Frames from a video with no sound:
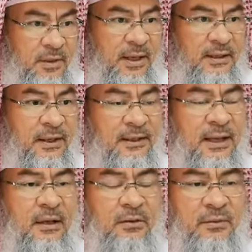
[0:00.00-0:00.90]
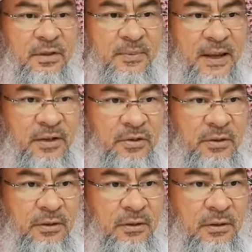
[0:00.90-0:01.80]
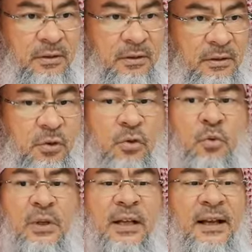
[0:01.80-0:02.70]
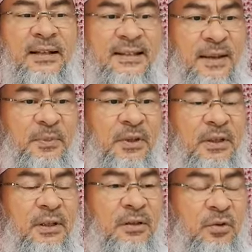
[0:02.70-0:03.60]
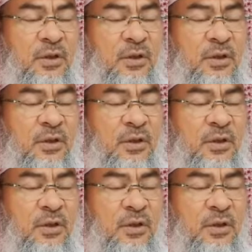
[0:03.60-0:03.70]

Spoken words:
You can't get out of this marriage. Who will accept